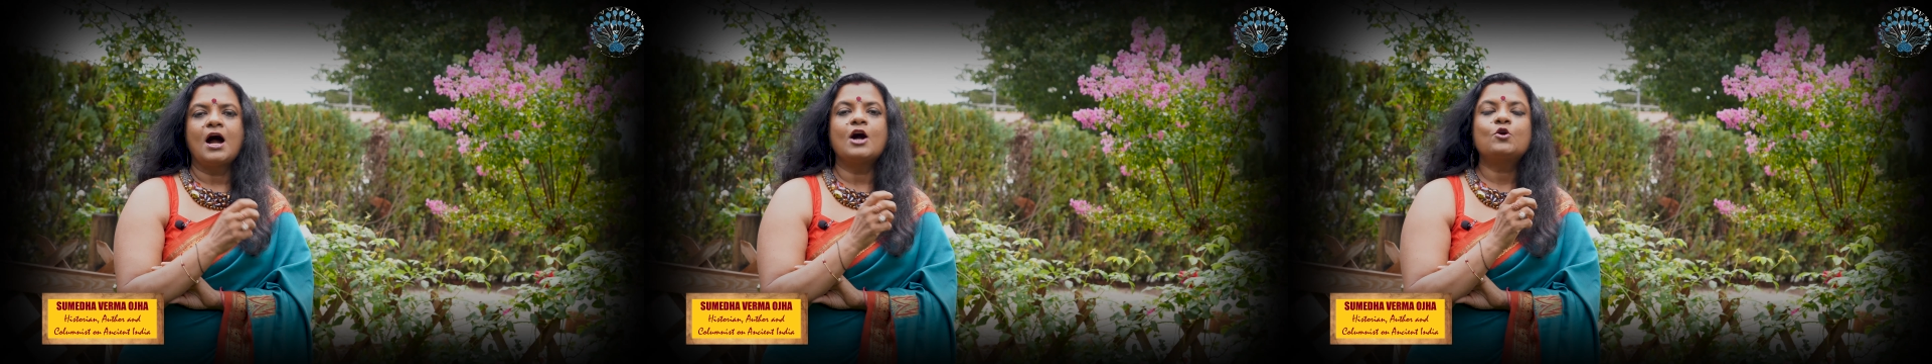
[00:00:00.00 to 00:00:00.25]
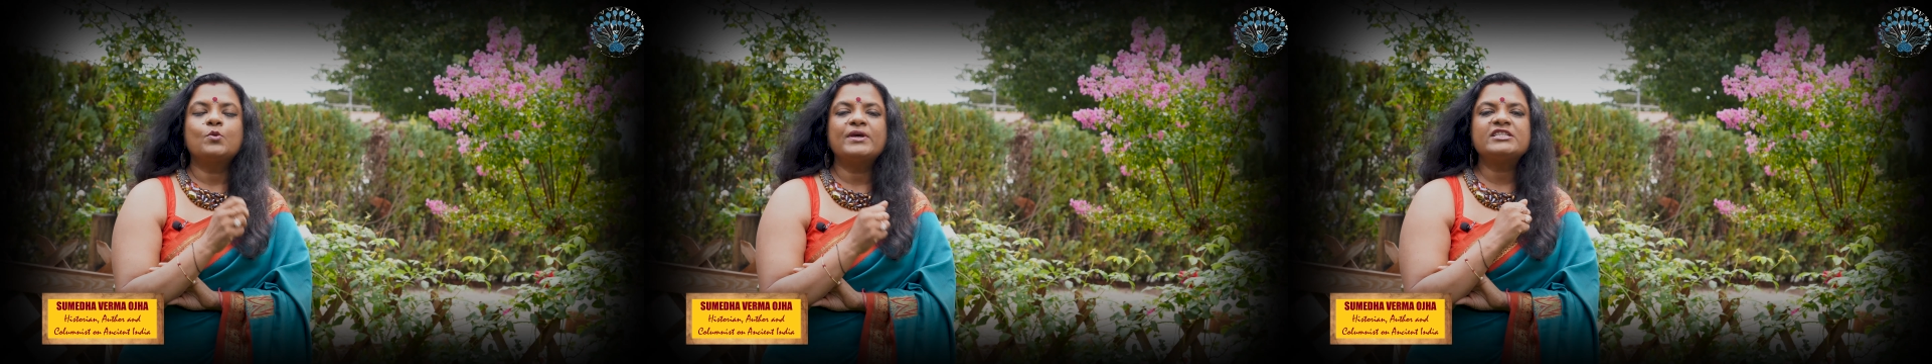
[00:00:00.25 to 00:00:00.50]
A
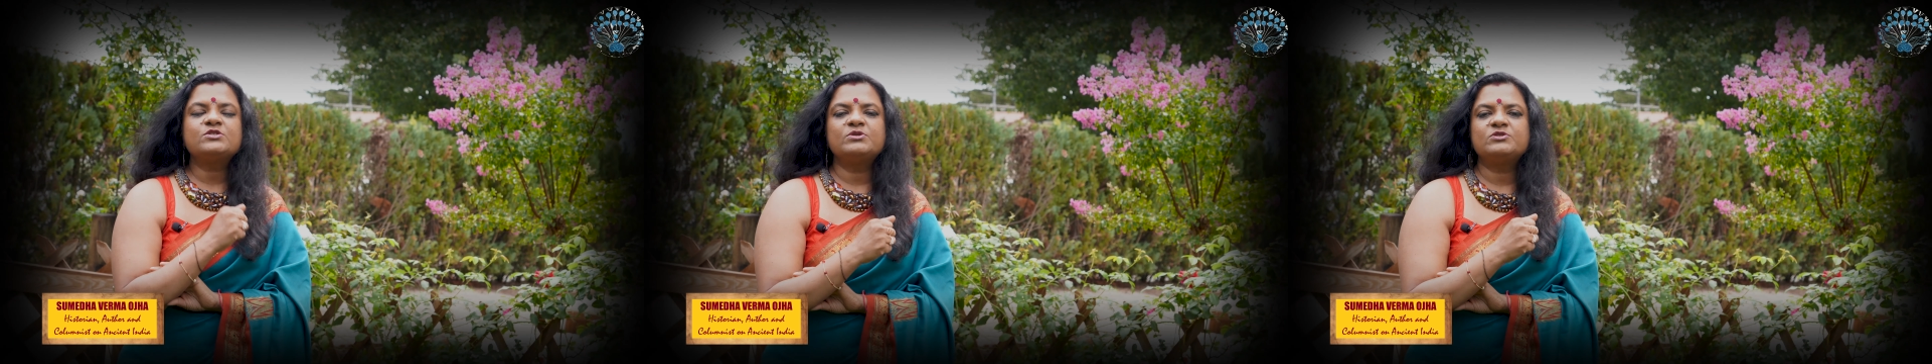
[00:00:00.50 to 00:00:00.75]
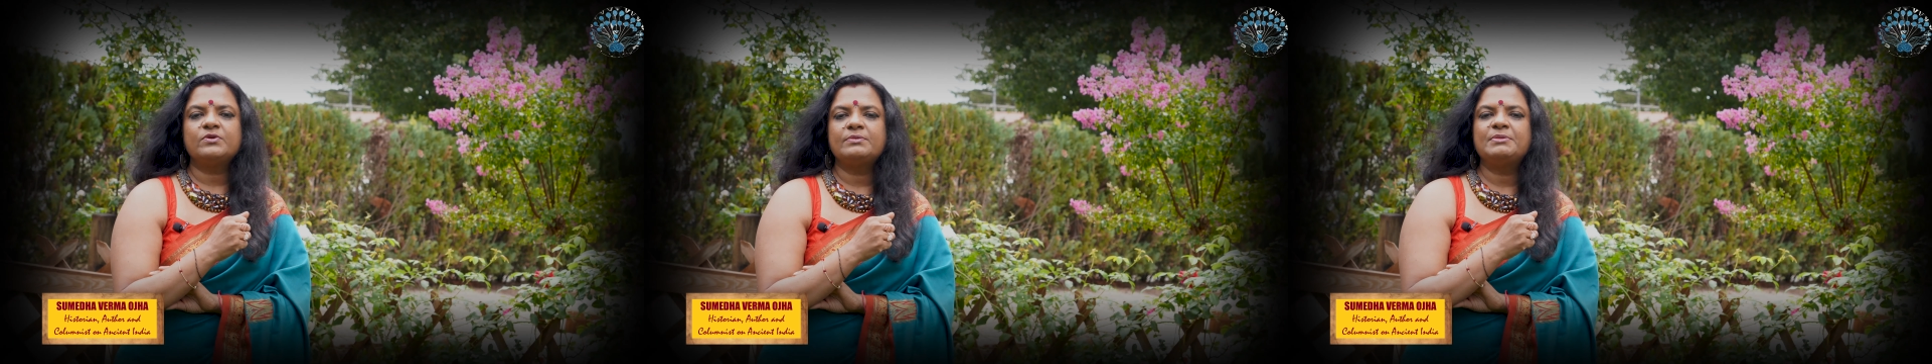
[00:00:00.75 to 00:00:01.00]
quiz
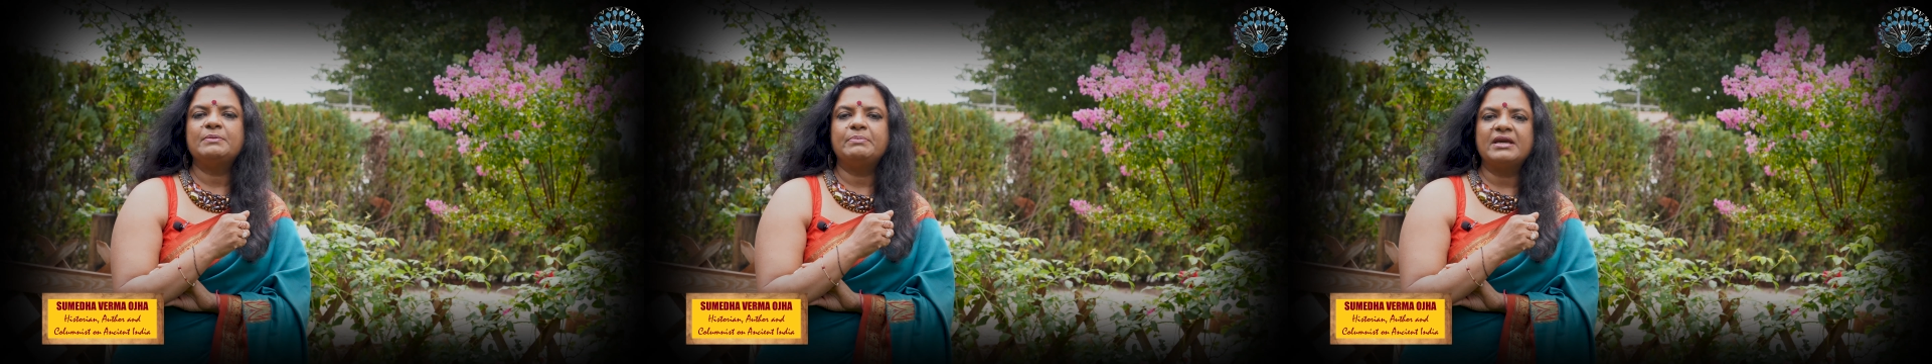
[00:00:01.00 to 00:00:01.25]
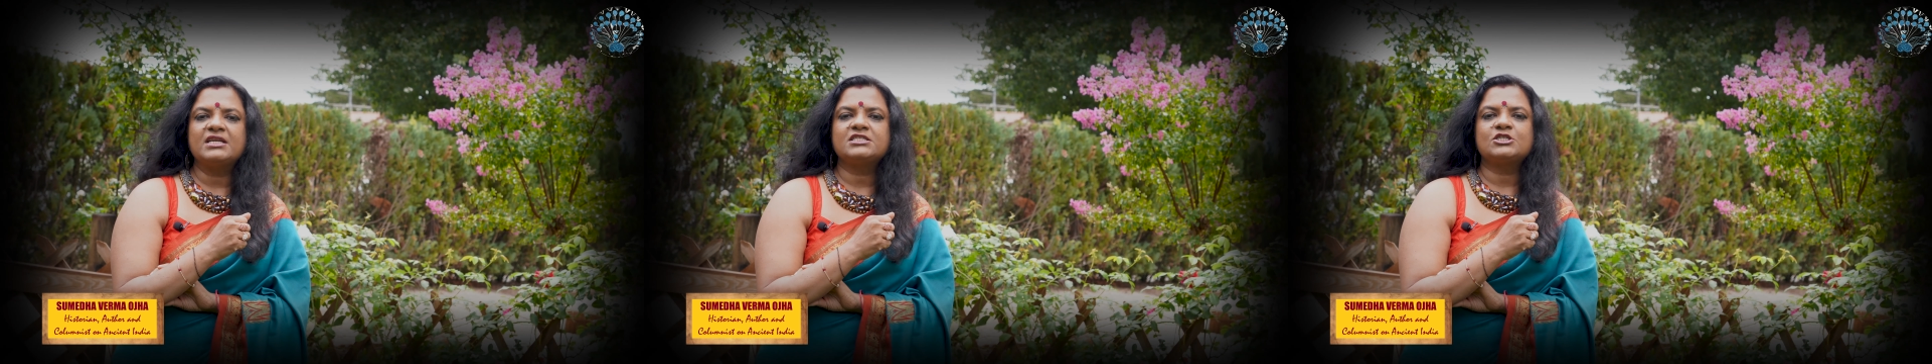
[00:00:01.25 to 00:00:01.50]
which will be
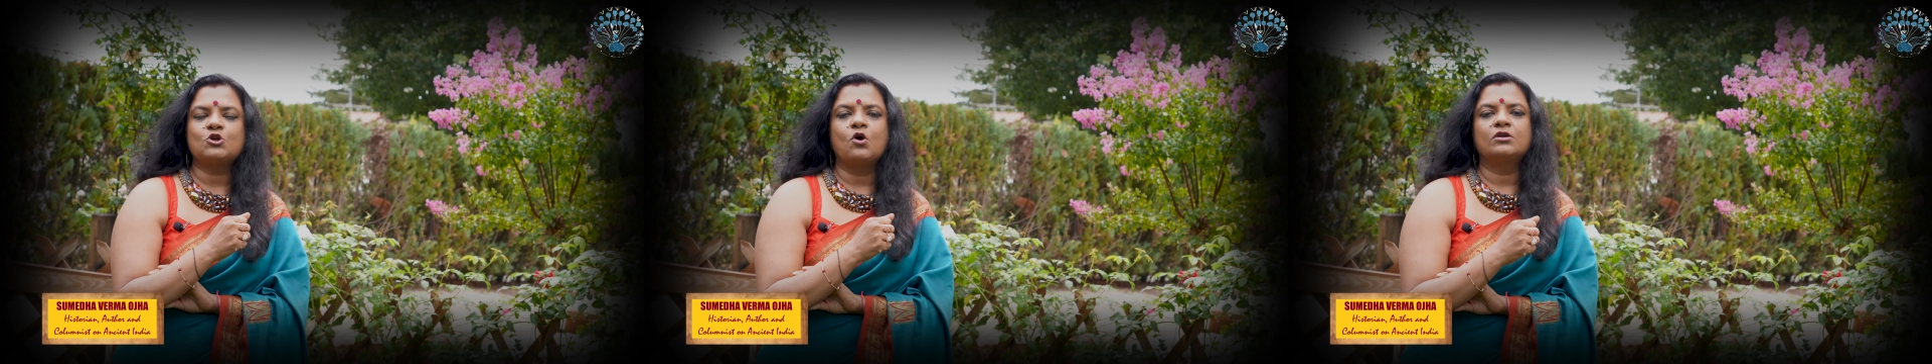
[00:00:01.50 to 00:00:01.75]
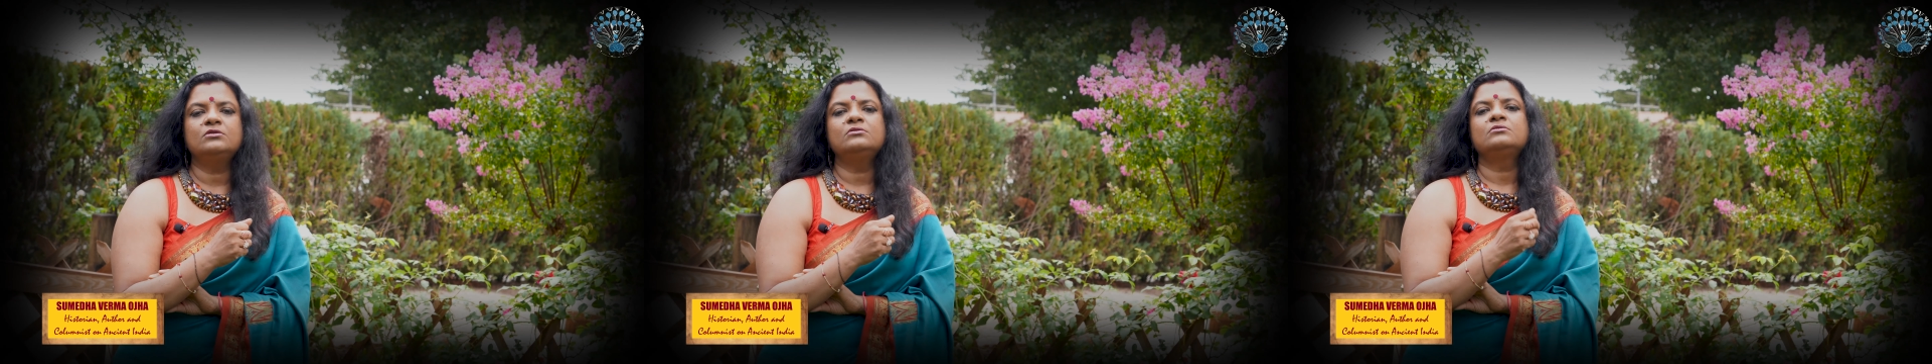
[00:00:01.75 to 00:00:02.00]
based
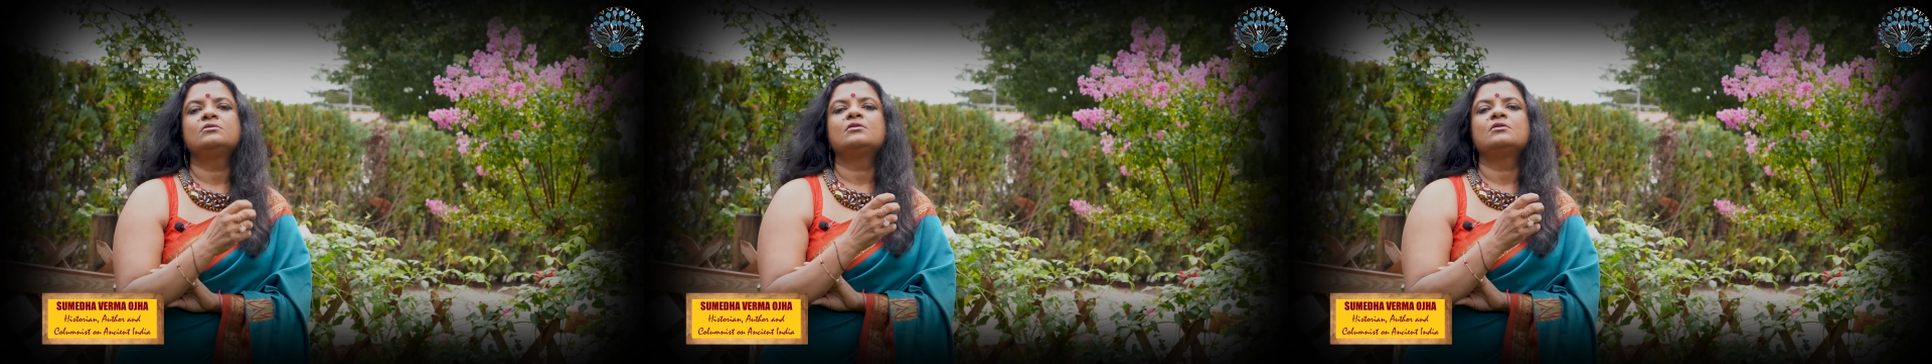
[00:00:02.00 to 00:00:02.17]
on